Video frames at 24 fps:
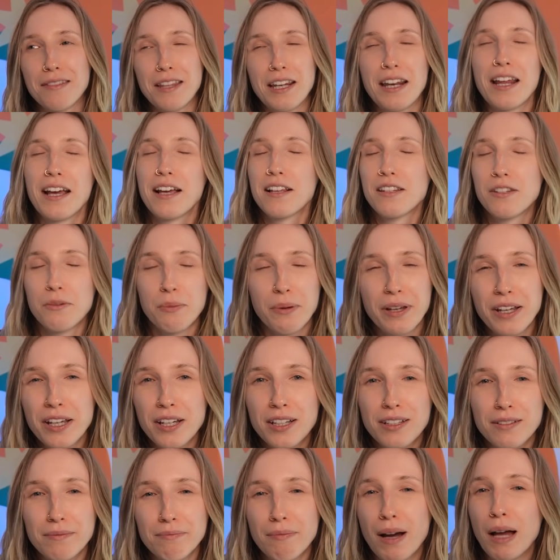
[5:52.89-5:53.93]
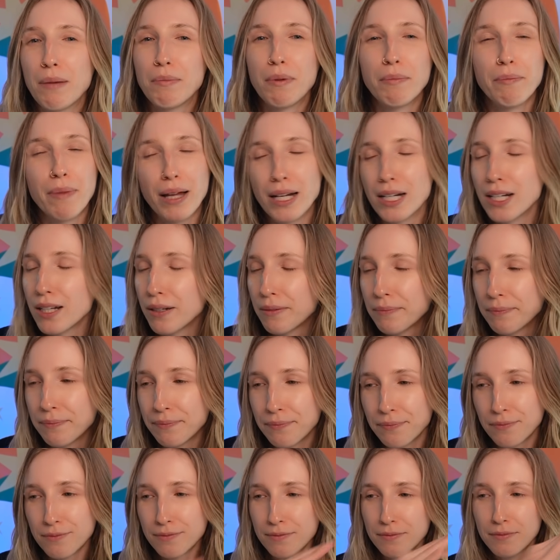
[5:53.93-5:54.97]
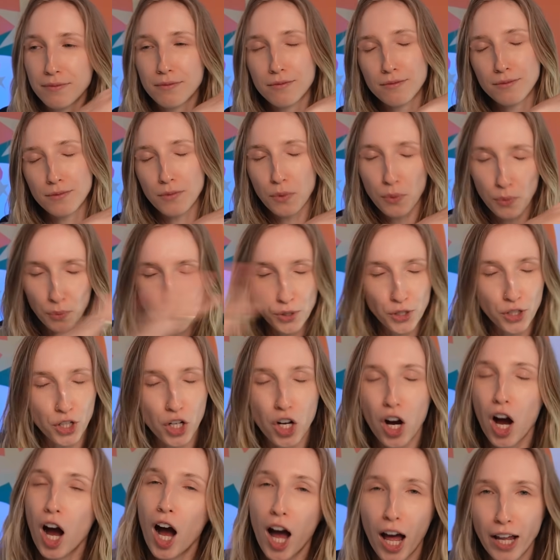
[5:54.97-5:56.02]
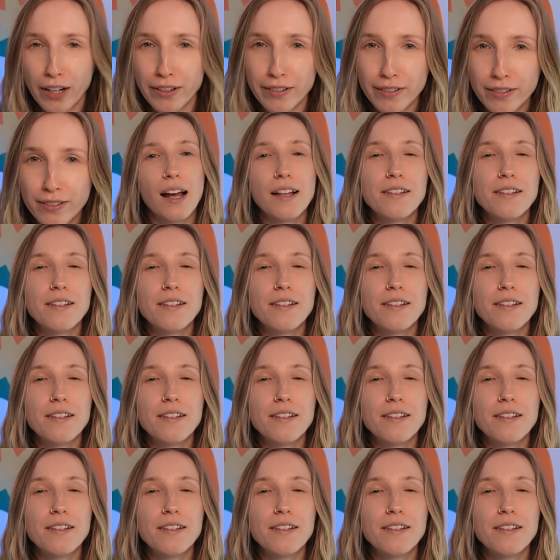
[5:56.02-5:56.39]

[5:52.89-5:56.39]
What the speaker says: the next week, my momentum was gone.